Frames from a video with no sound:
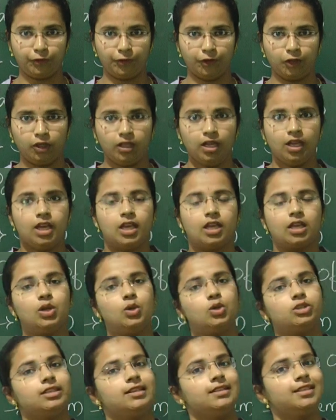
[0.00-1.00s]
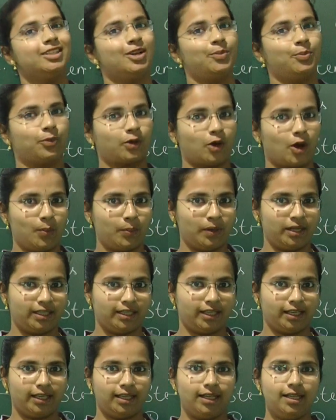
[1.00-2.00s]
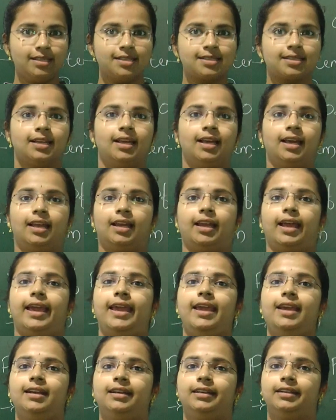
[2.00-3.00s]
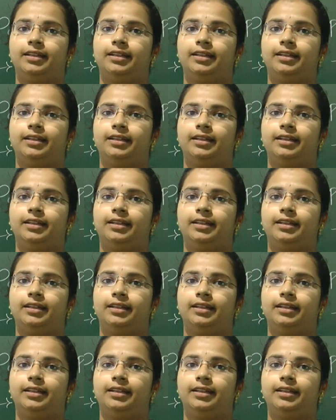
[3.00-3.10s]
food using some raw materials like